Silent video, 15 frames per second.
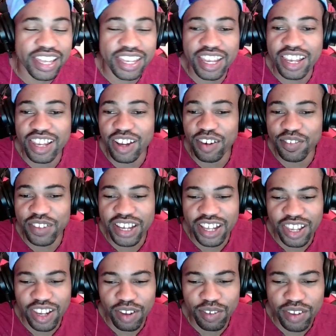they love their
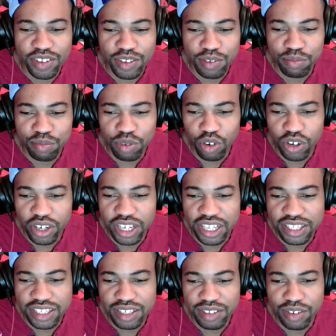club, they support their
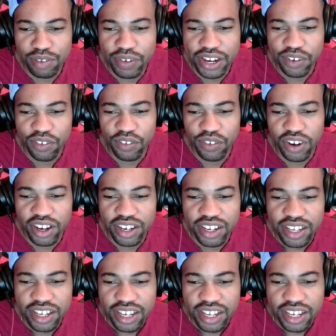team no matter what.